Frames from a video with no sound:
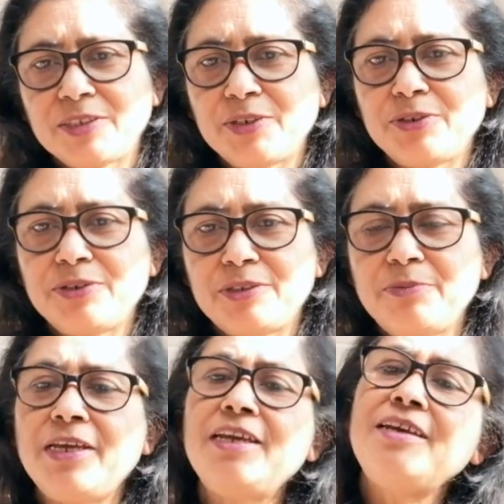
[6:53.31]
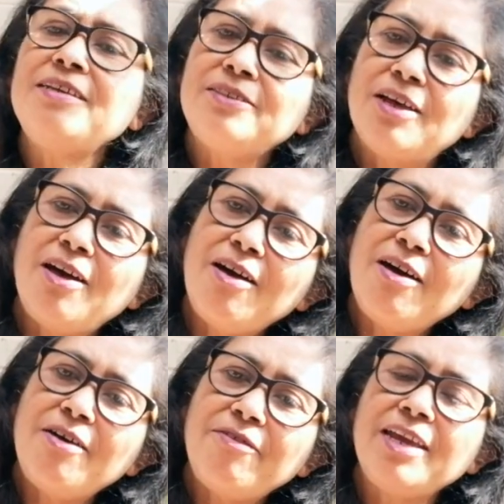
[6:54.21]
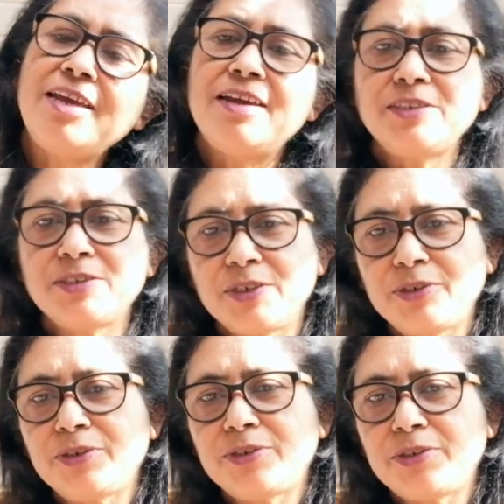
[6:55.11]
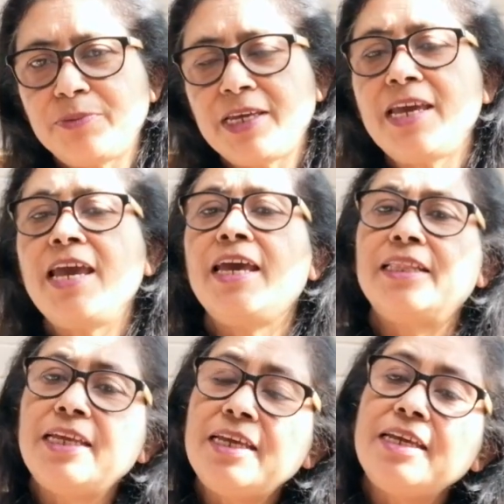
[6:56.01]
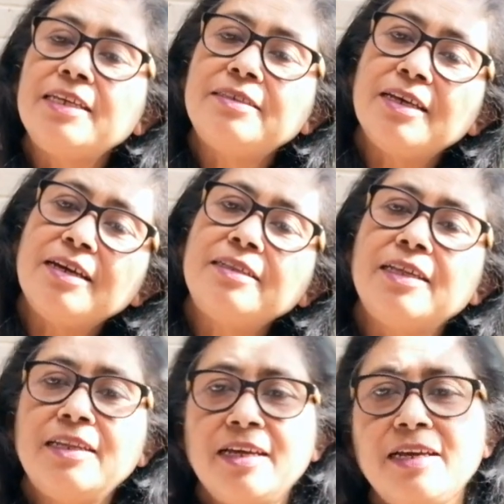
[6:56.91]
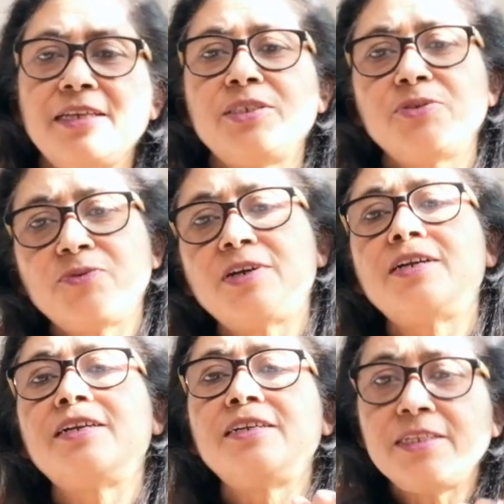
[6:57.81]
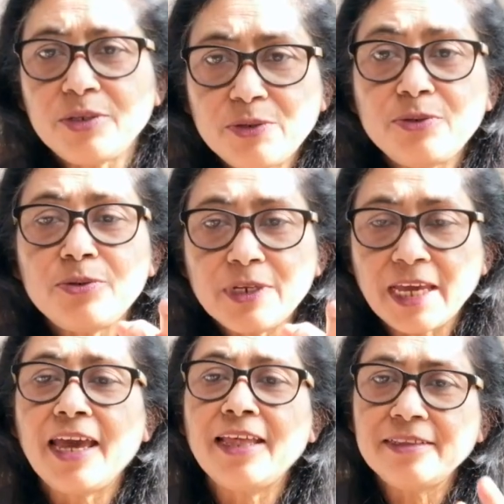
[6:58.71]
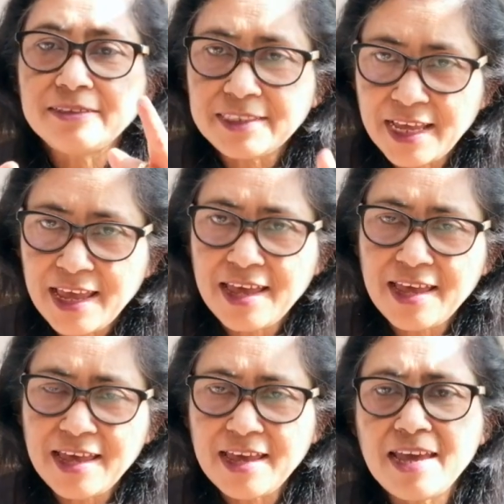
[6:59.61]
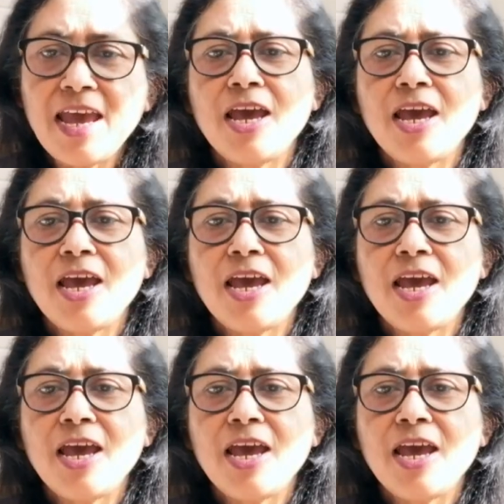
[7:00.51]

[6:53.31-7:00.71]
excuse me, sorry, excuse me. These are the nice words you can say.